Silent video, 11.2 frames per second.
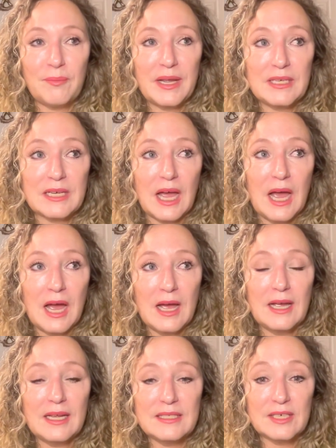But uh,
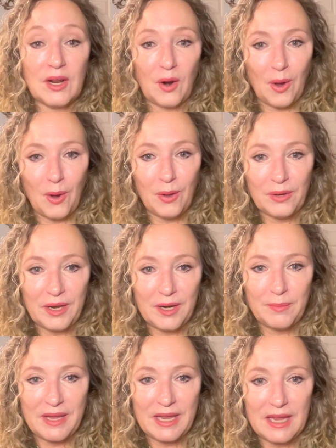it's not all going to
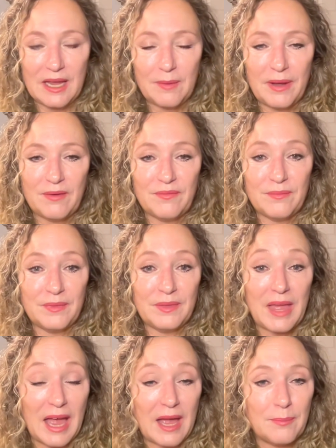be about
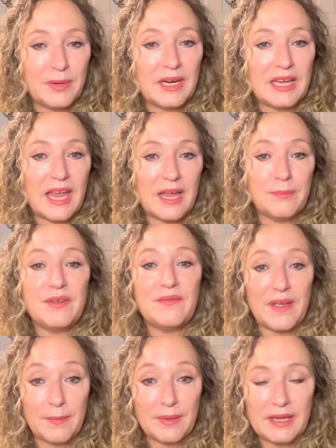that, but it can be
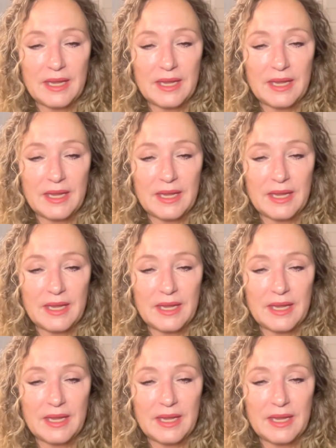family.